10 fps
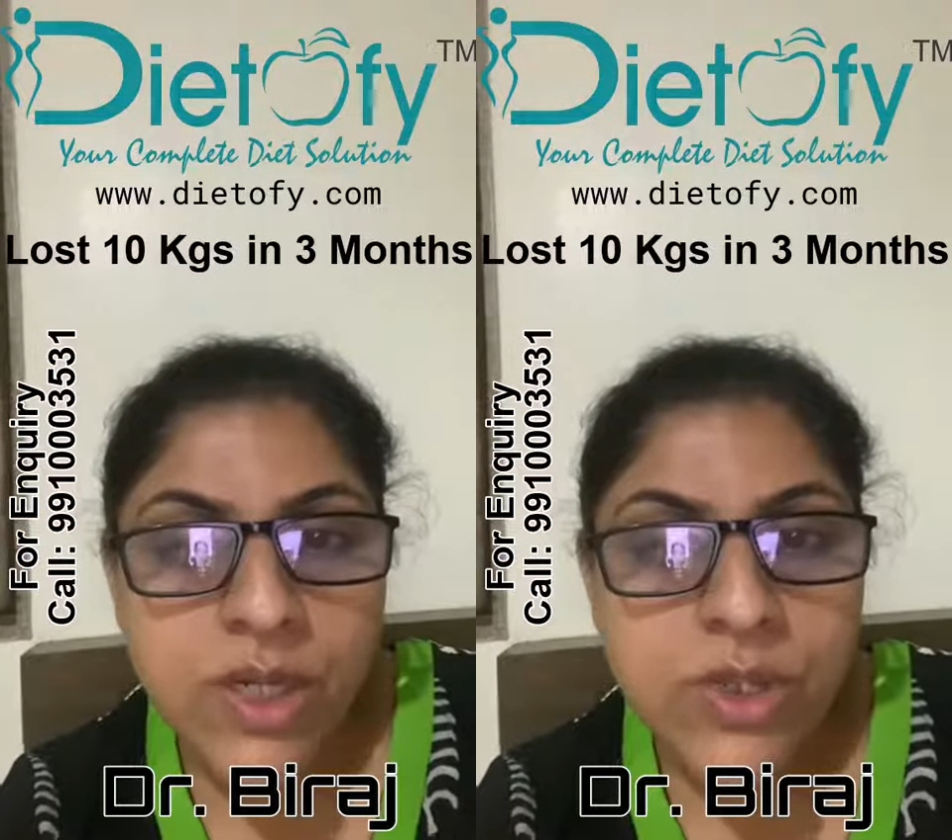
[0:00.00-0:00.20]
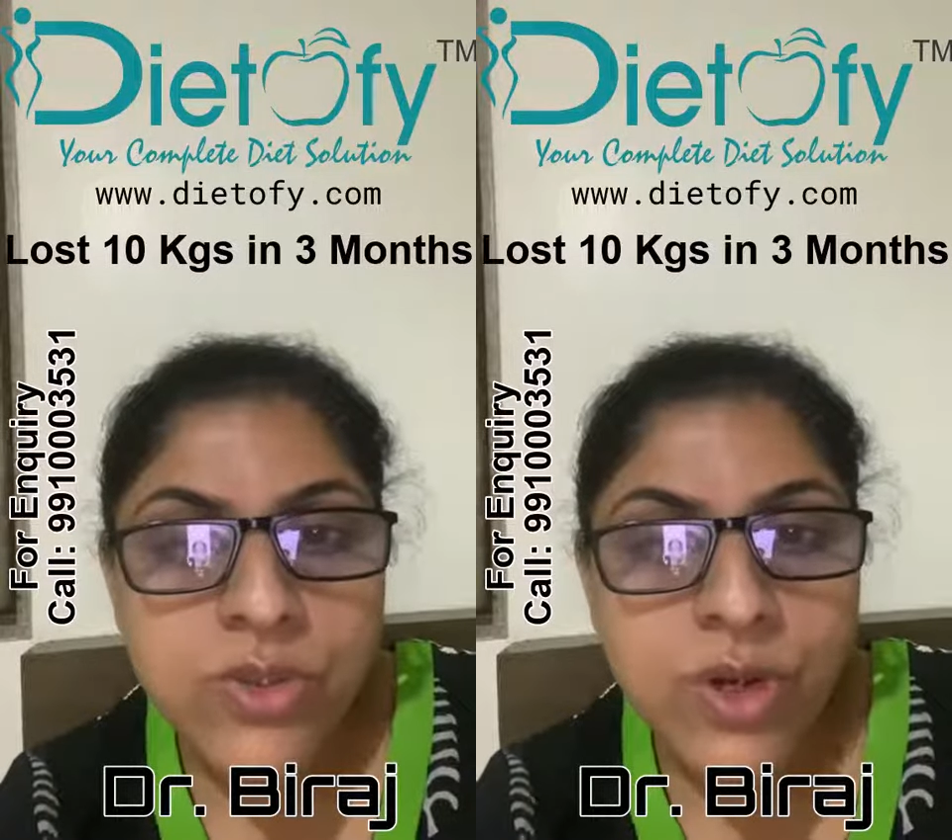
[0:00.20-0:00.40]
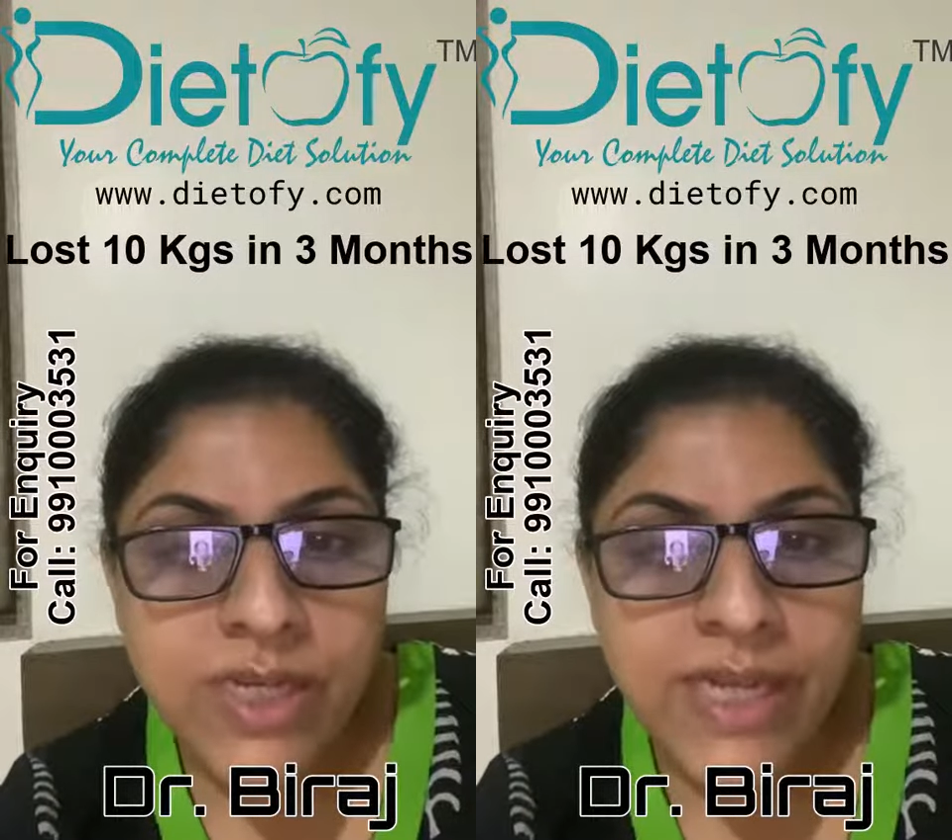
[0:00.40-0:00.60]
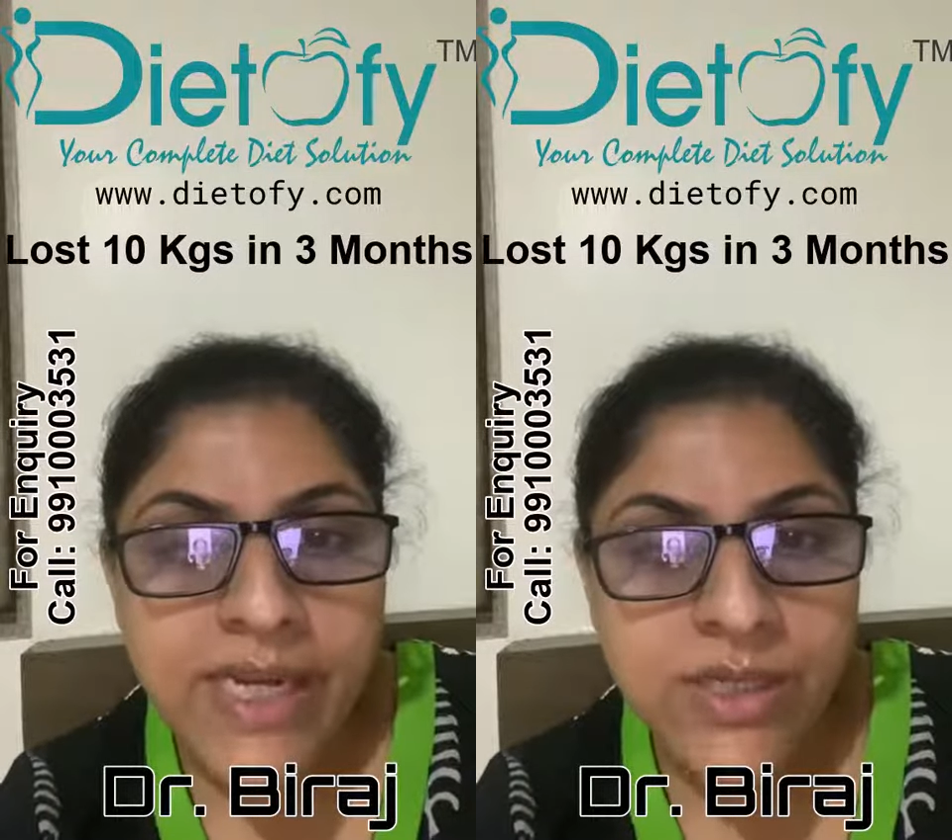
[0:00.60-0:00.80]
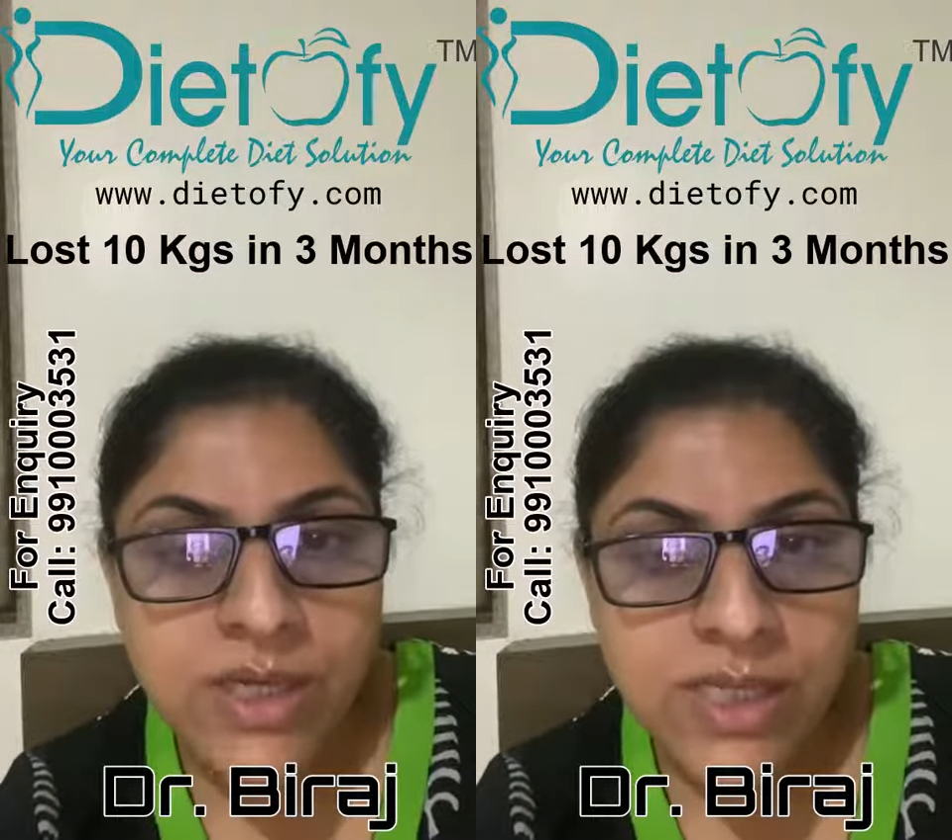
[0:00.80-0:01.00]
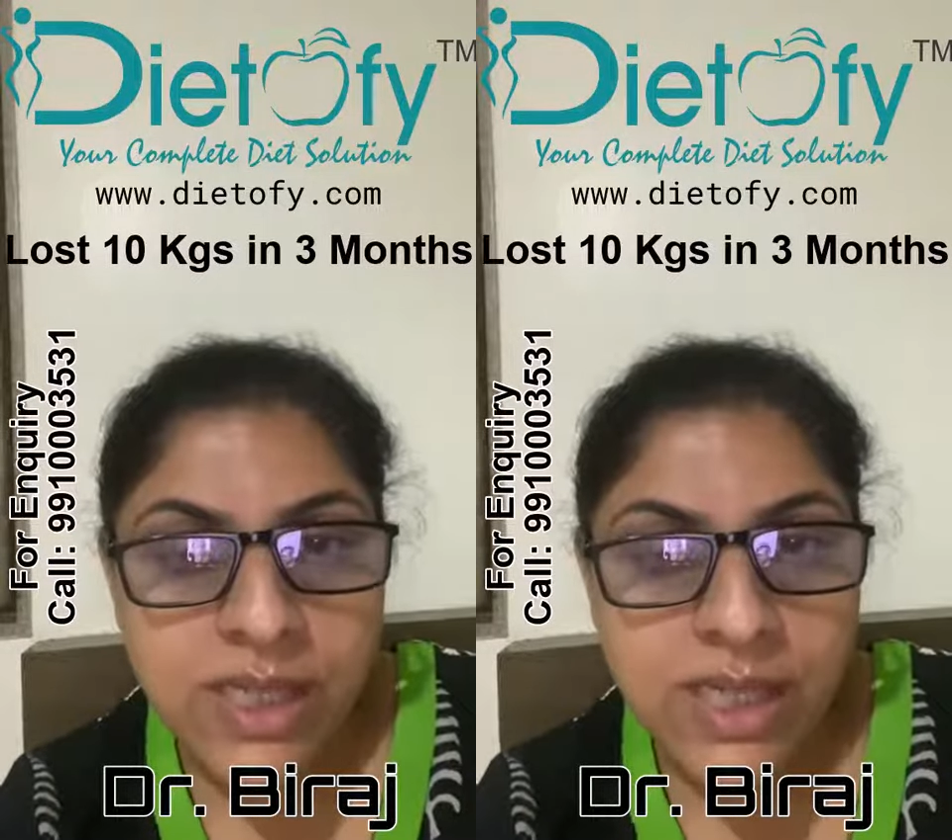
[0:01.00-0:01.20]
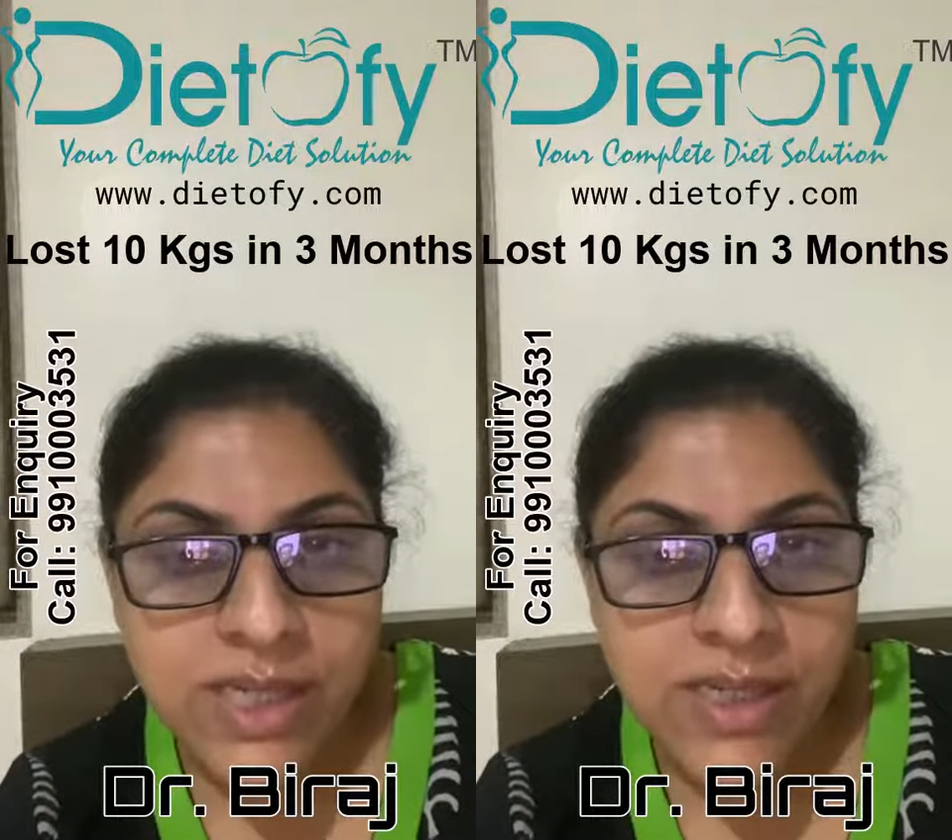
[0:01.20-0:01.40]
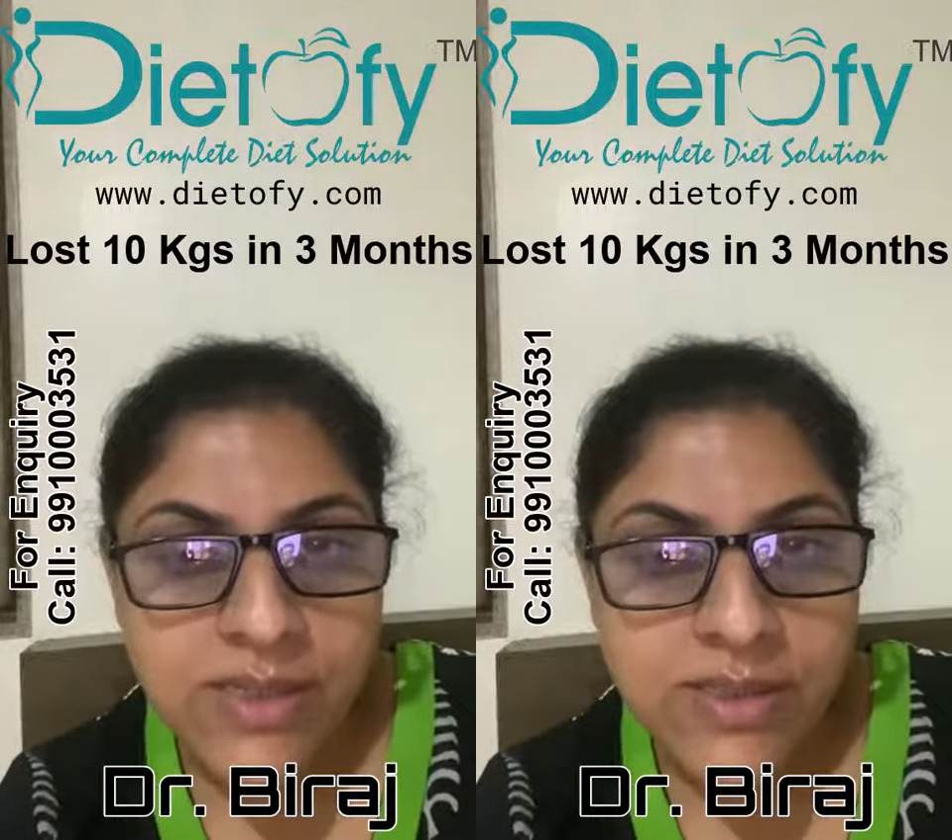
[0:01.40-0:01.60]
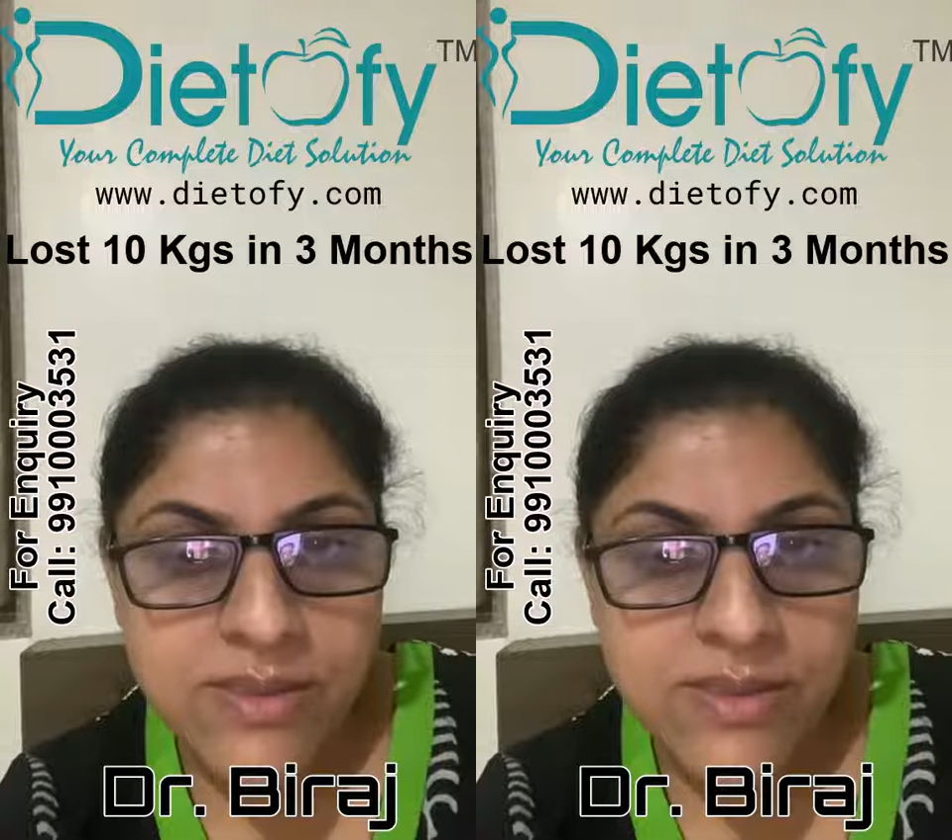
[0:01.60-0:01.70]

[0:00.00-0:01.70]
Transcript: to contact Dr. Kanika.